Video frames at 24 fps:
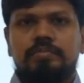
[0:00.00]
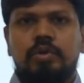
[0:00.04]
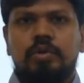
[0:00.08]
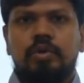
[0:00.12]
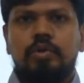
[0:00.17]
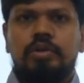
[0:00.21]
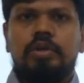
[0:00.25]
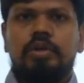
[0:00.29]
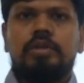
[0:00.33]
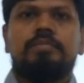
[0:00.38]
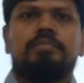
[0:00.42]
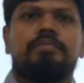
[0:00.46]

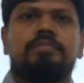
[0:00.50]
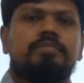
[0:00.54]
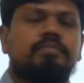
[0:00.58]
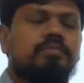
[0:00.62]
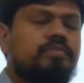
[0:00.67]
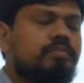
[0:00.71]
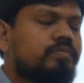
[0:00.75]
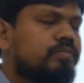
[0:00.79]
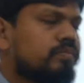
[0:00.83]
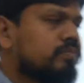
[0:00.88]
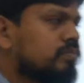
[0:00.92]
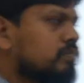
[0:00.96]
Okay,
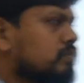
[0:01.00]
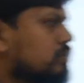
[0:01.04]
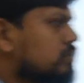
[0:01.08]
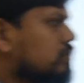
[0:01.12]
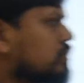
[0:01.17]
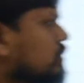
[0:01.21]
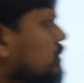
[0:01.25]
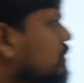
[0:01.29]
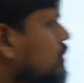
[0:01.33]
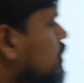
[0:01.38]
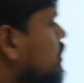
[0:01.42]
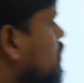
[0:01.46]

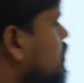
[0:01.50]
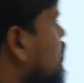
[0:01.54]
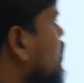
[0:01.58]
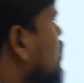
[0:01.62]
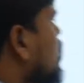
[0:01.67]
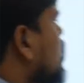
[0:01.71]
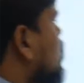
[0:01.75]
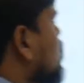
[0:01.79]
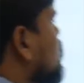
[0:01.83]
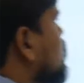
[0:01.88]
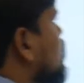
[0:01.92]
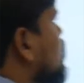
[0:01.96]
so